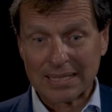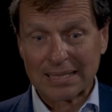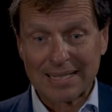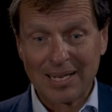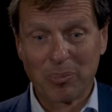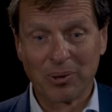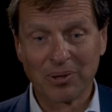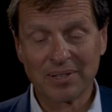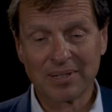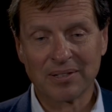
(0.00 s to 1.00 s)
an example,
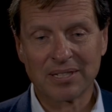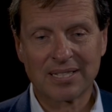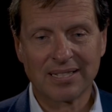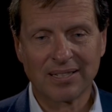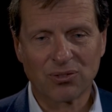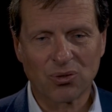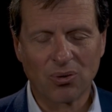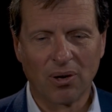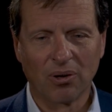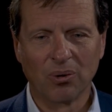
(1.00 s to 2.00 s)
the city of
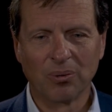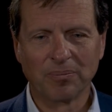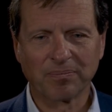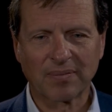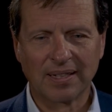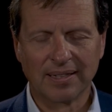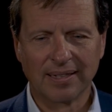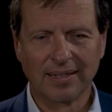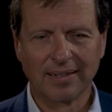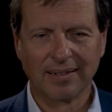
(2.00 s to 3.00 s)
Toronto,
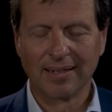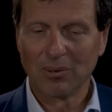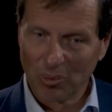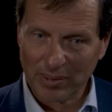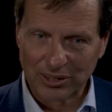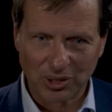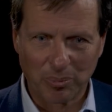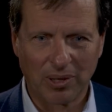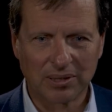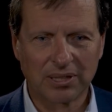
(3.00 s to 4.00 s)
I will mention a
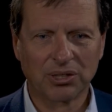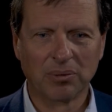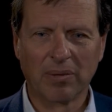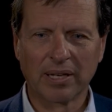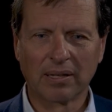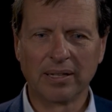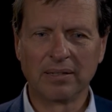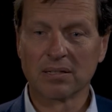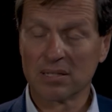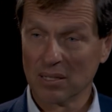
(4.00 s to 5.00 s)
politician, Mike
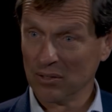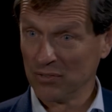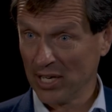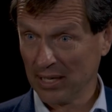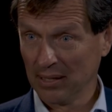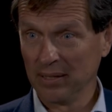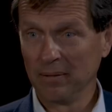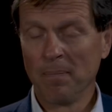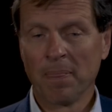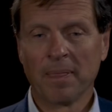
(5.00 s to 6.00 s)
Layton, son of Jack
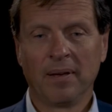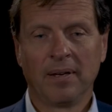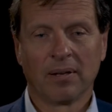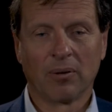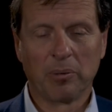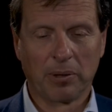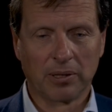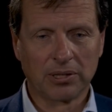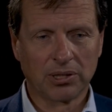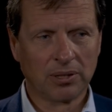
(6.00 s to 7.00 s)
Layton, great
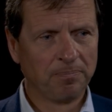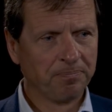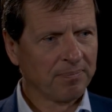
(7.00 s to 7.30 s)
politician,